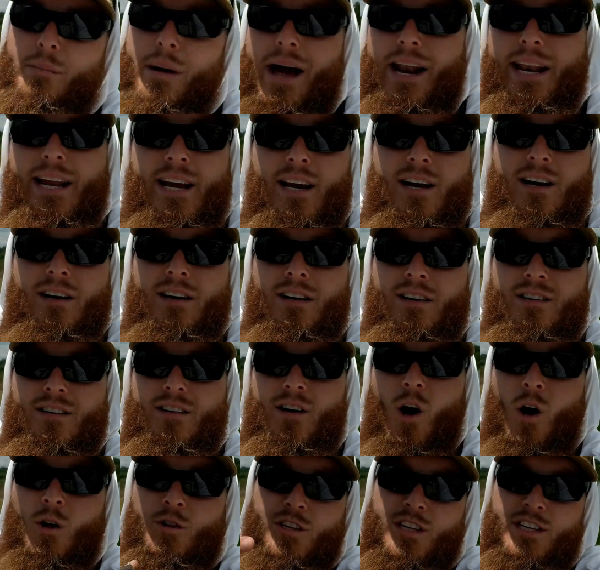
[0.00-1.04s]
I'm out of here.
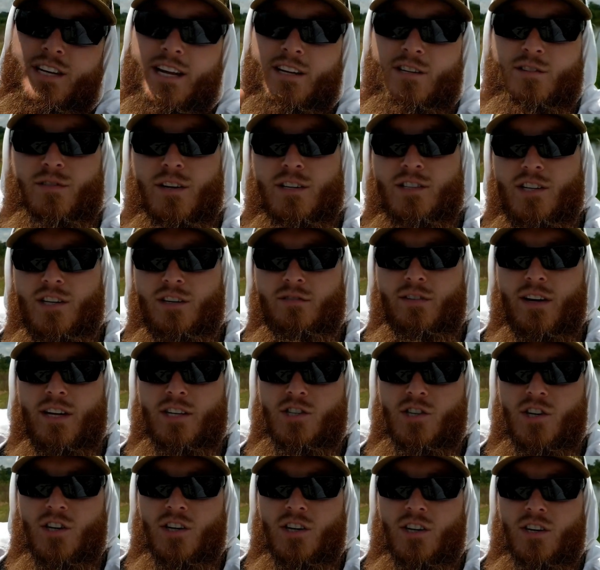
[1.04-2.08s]
On to the next fishing adventure.